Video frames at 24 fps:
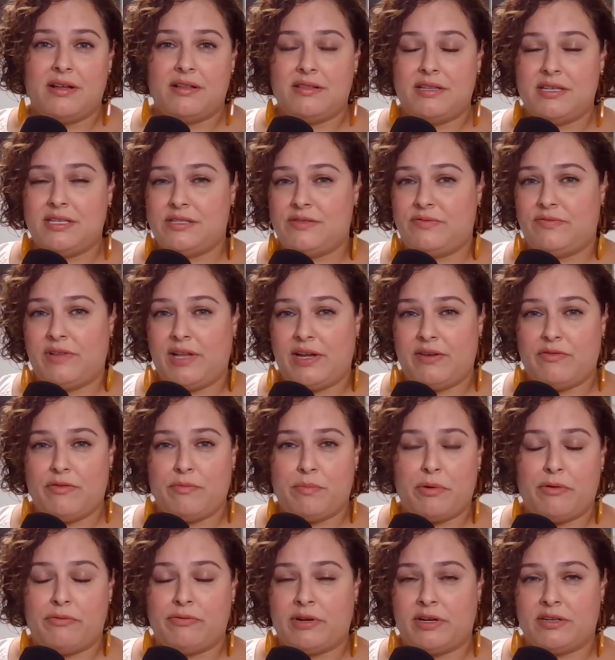these flavor
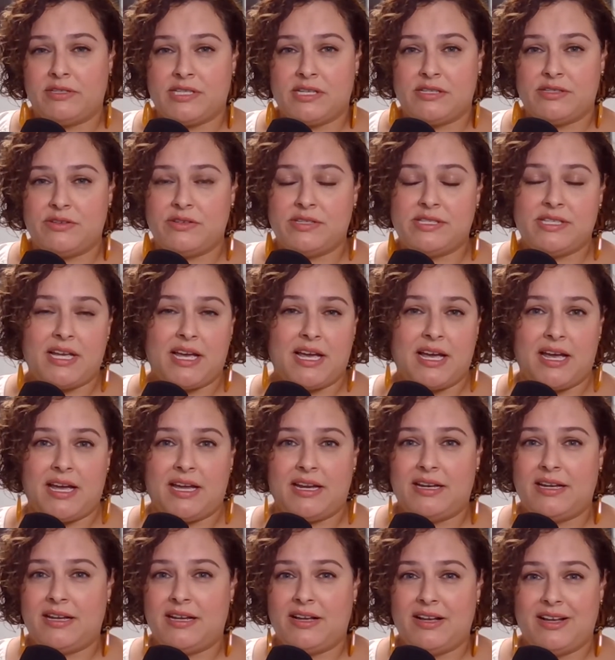profiles, as you
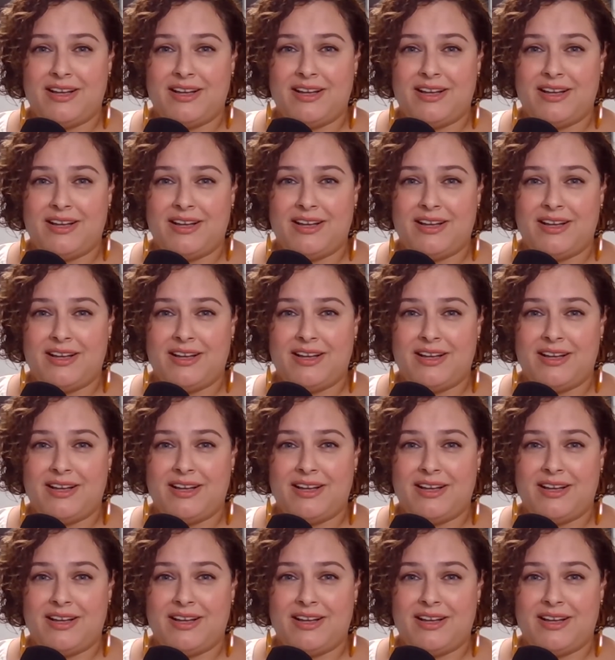said,